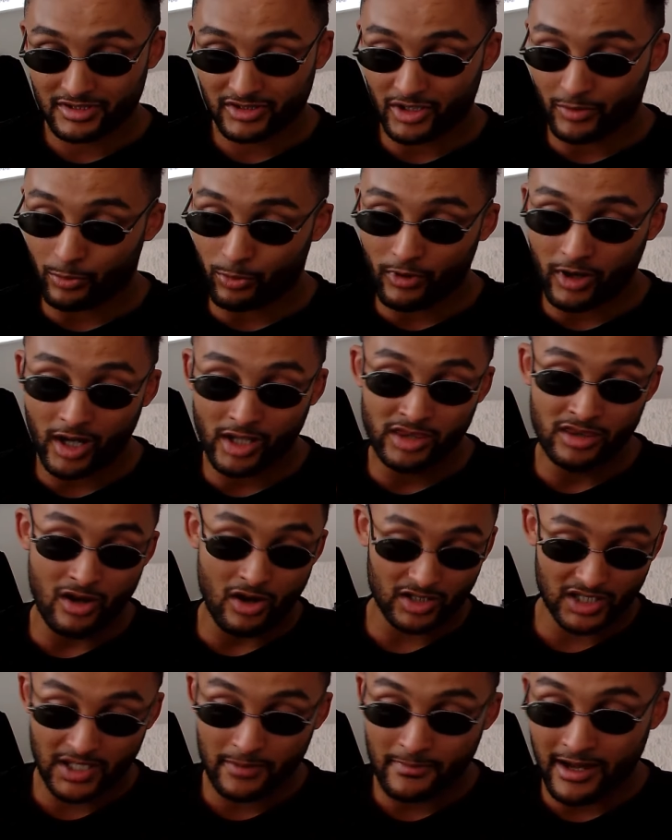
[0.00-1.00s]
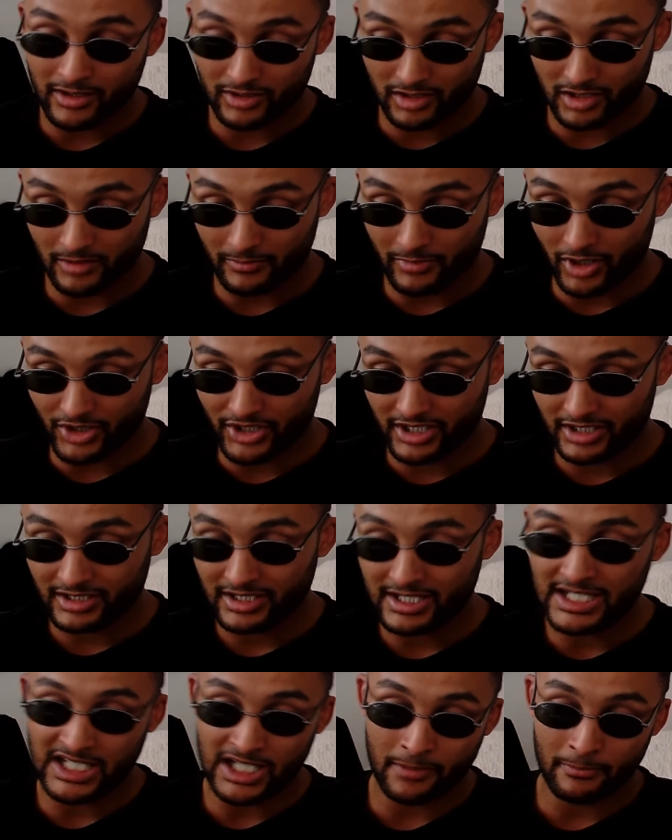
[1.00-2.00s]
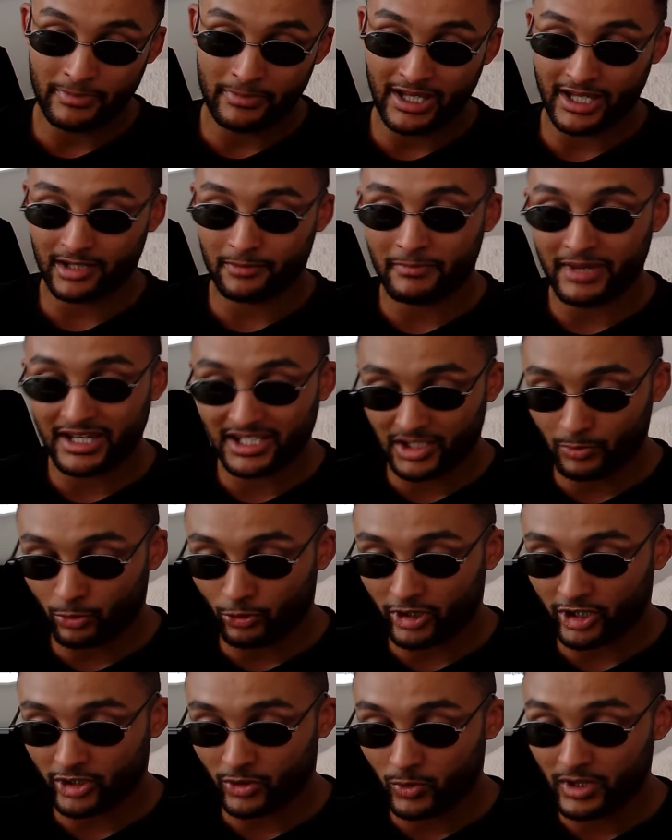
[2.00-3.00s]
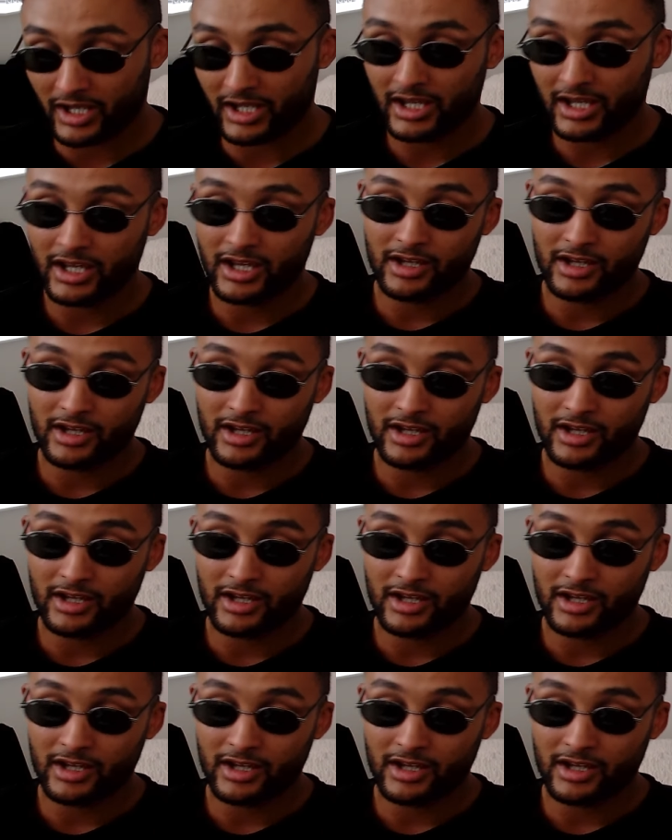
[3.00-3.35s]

Dubois knocked him out to the body. He come back, make Dubois quit.